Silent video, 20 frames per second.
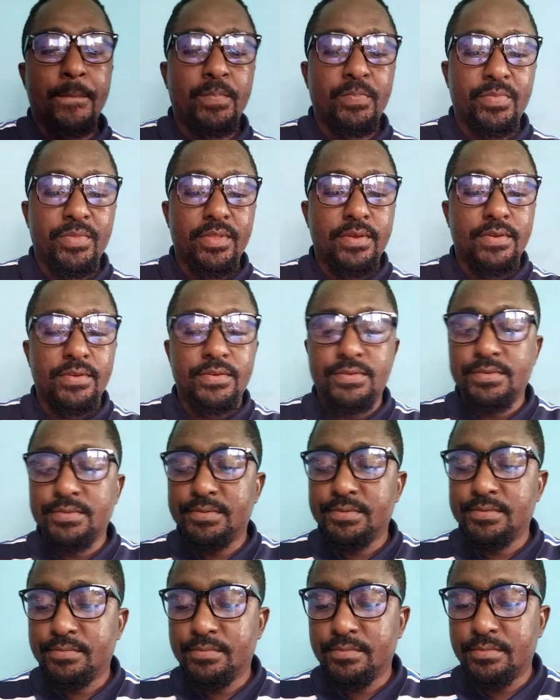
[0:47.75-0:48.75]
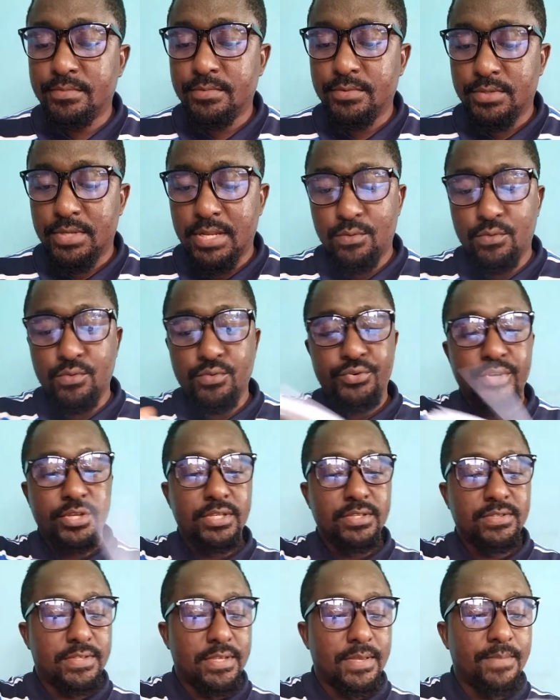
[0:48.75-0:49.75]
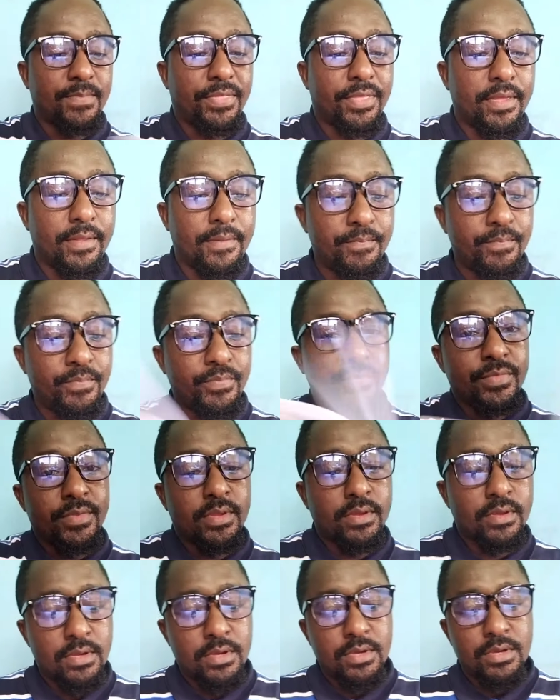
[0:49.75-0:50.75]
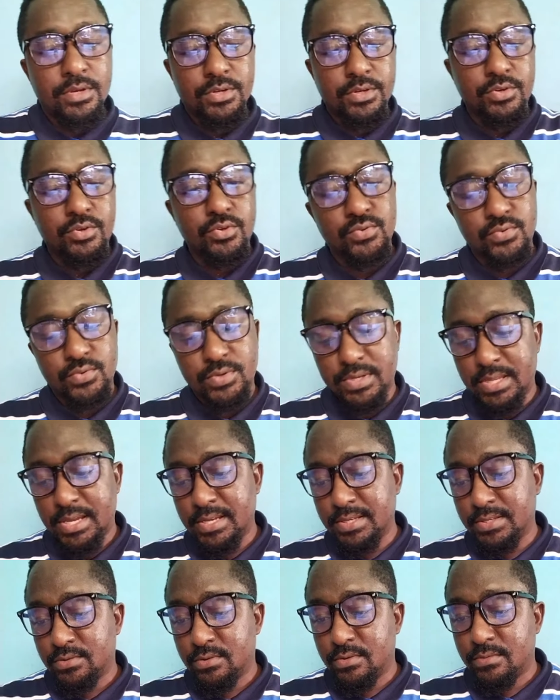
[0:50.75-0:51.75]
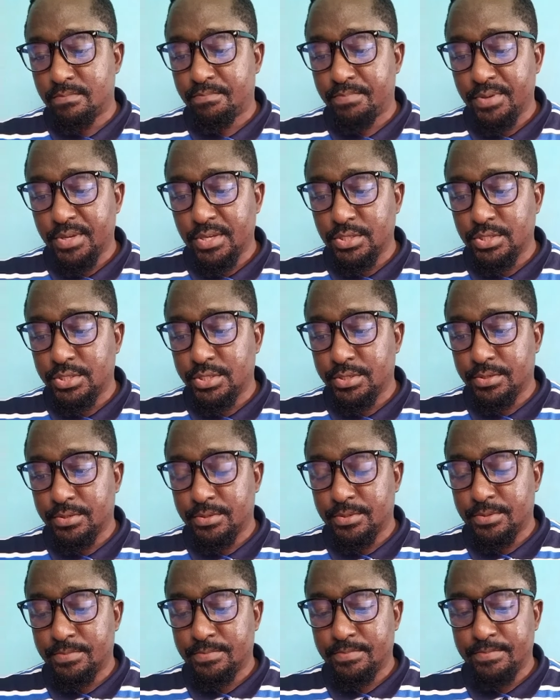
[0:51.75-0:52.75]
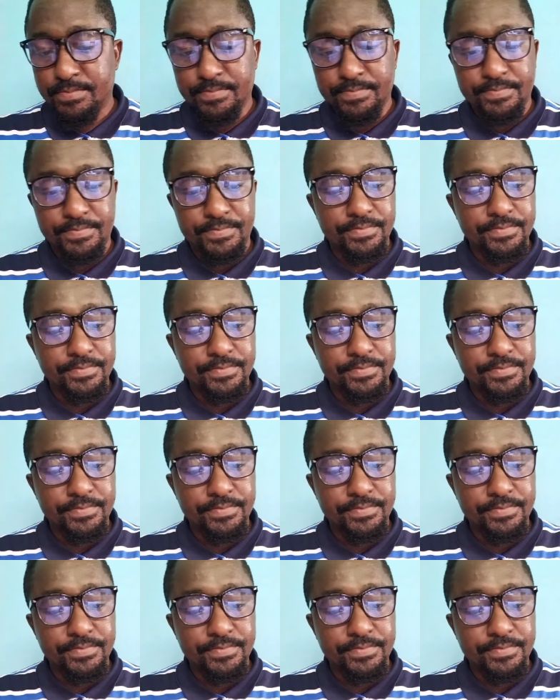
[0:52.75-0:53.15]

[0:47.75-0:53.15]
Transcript: so that we'll read the same thing. Irosun Geda is on page um,